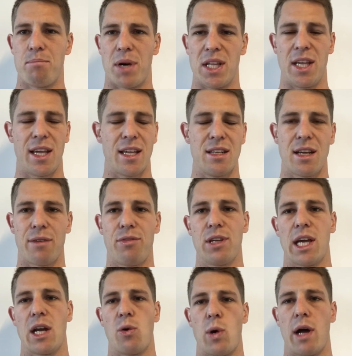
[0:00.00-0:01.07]
but you can
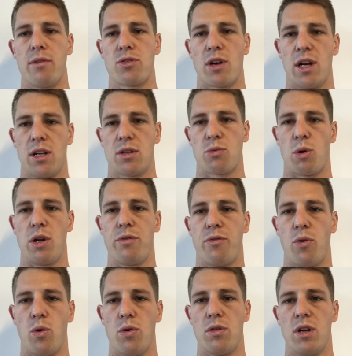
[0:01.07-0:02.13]
definitely get away with training 3 to
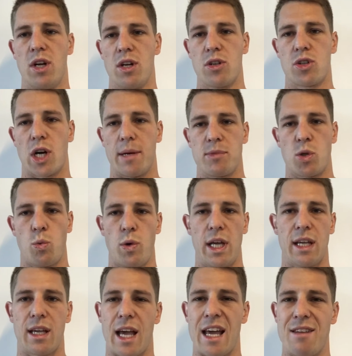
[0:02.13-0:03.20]
4 times a
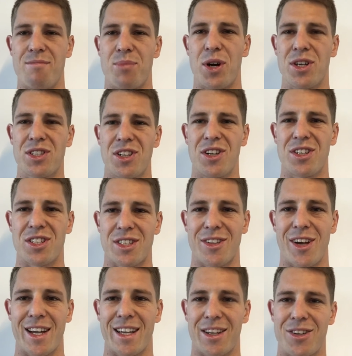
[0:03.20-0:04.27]
week. And personally, I just
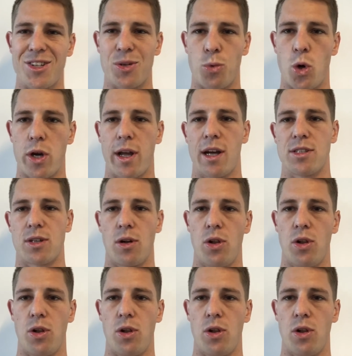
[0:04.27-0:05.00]
like it because your workouts